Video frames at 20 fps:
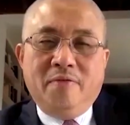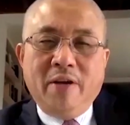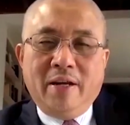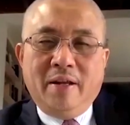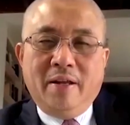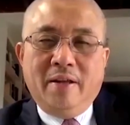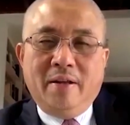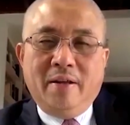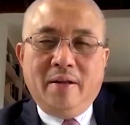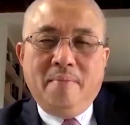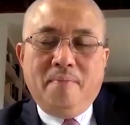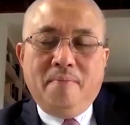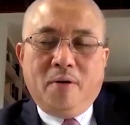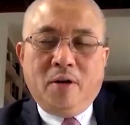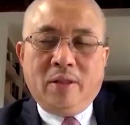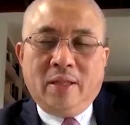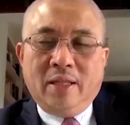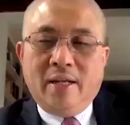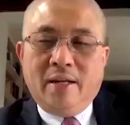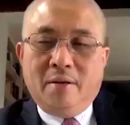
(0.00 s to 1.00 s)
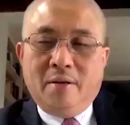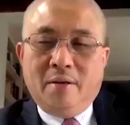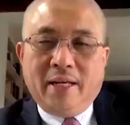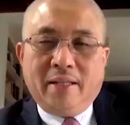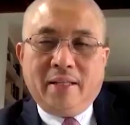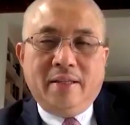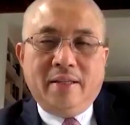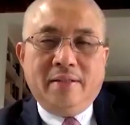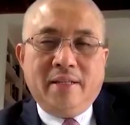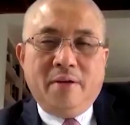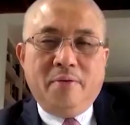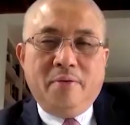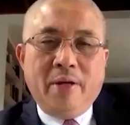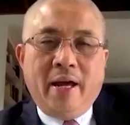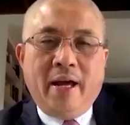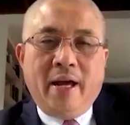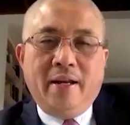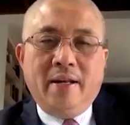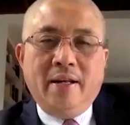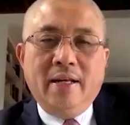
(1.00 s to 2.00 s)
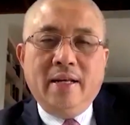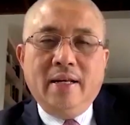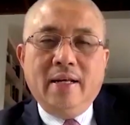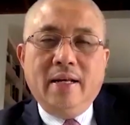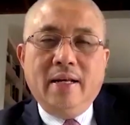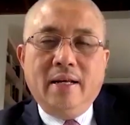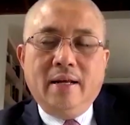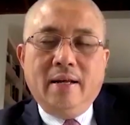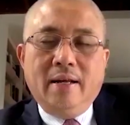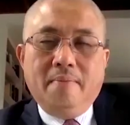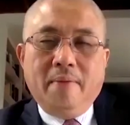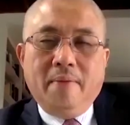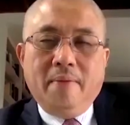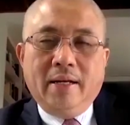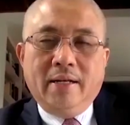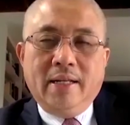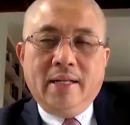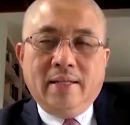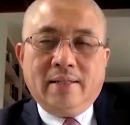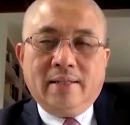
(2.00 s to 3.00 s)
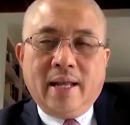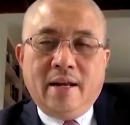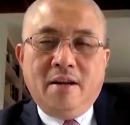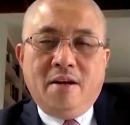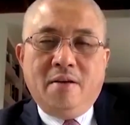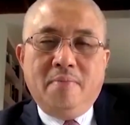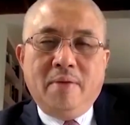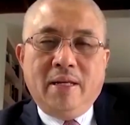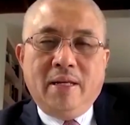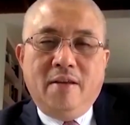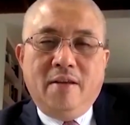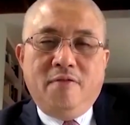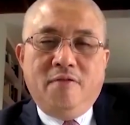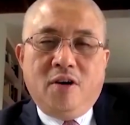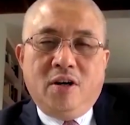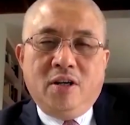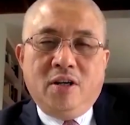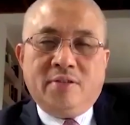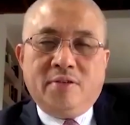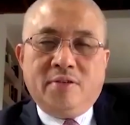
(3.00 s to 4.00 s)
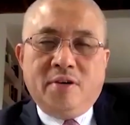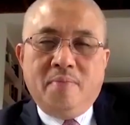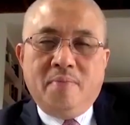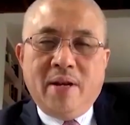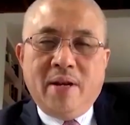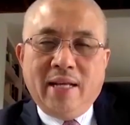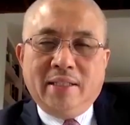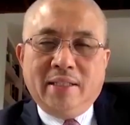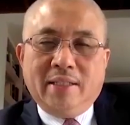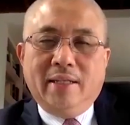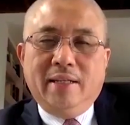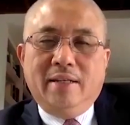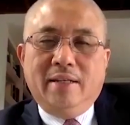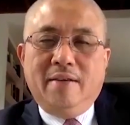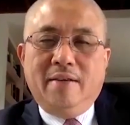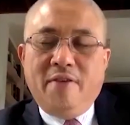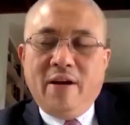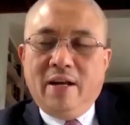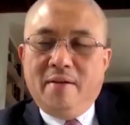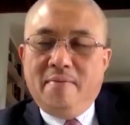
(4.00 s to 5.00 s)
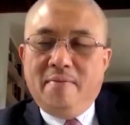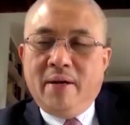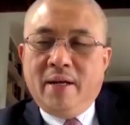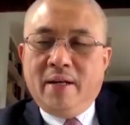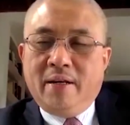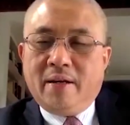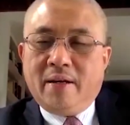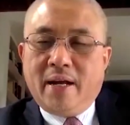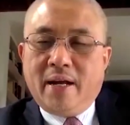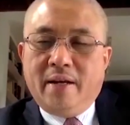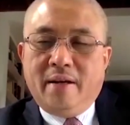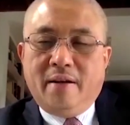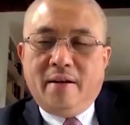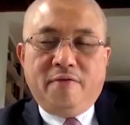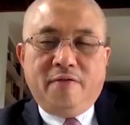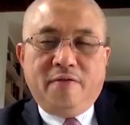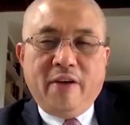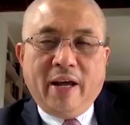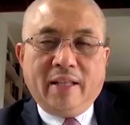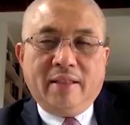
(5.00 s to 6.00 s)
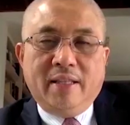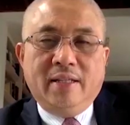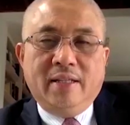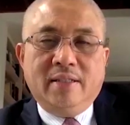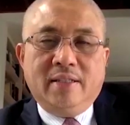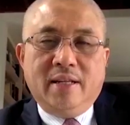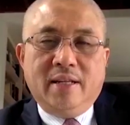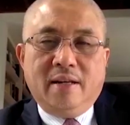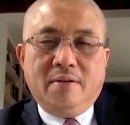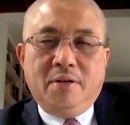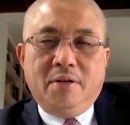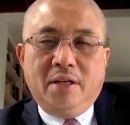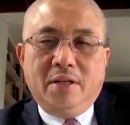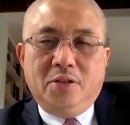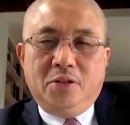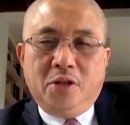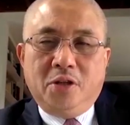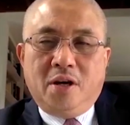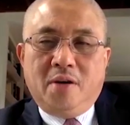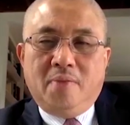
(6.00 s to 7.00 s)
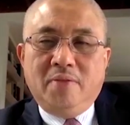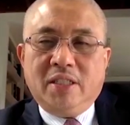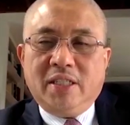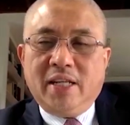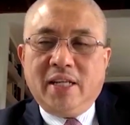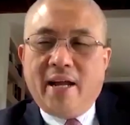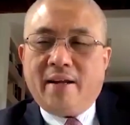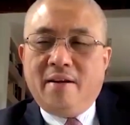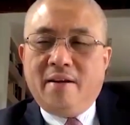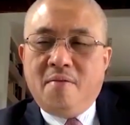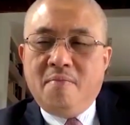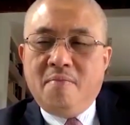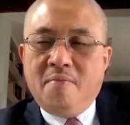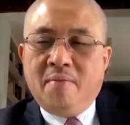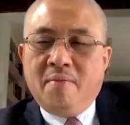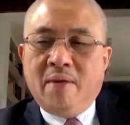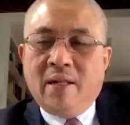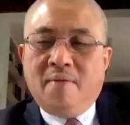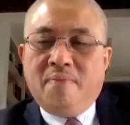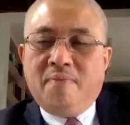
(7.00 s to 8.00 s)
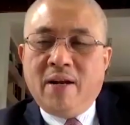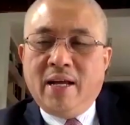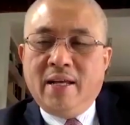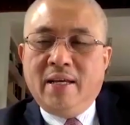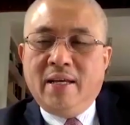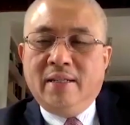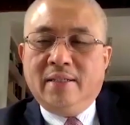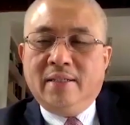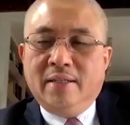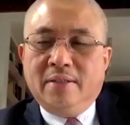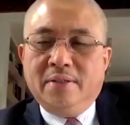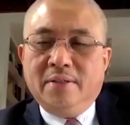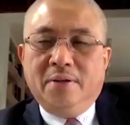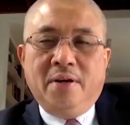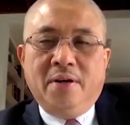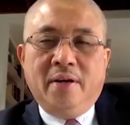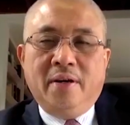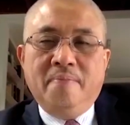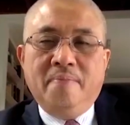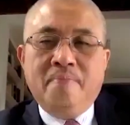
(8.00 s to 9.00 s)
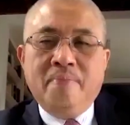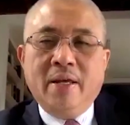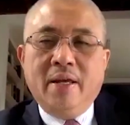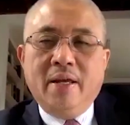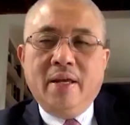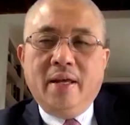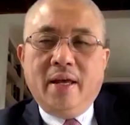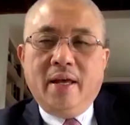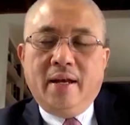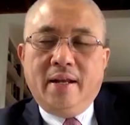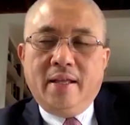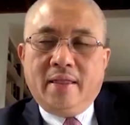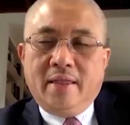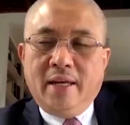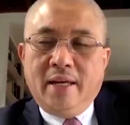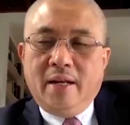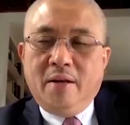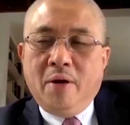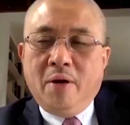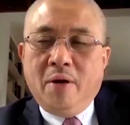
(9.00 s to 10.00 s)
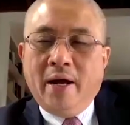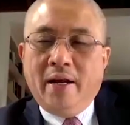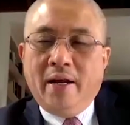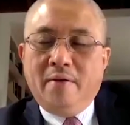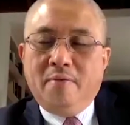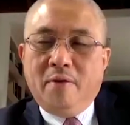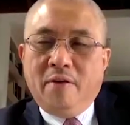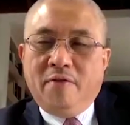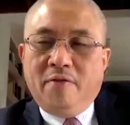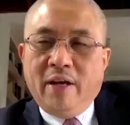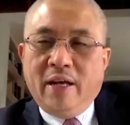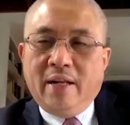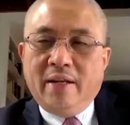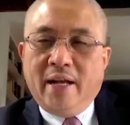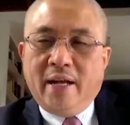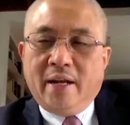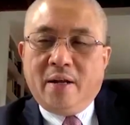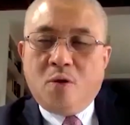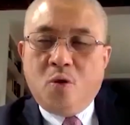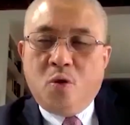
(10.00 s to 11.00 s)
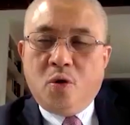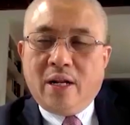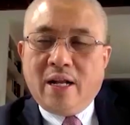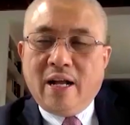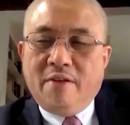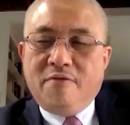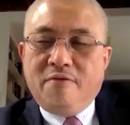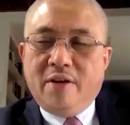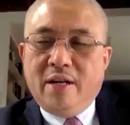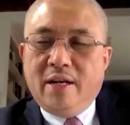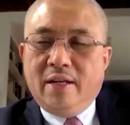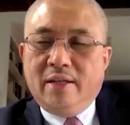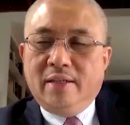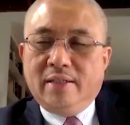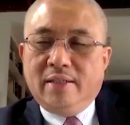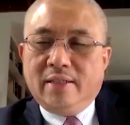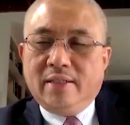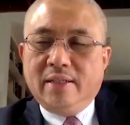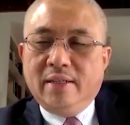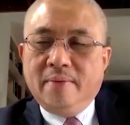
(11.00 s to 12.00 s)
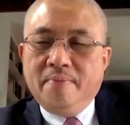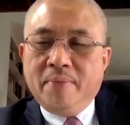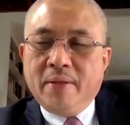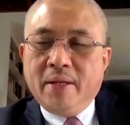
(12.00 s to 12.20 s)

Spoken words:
were very important objectives that we had. But this cannot be divorced from national development kind of factors, including jobs, economic multipliers, and so on. And the third one, we felt that good governance,